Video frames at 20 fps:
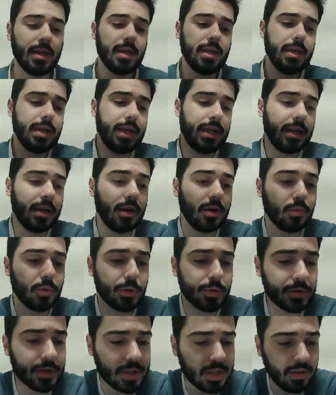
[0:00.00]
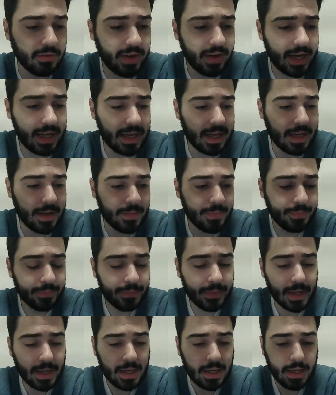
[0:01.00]
in rural Slovenia.
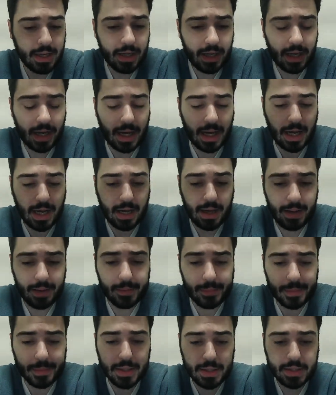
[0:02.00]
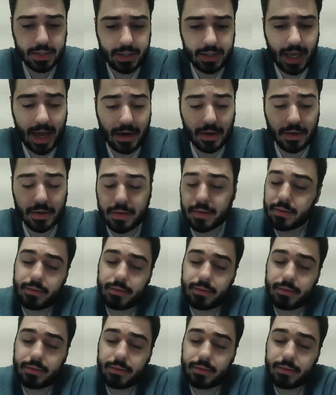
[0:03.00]
And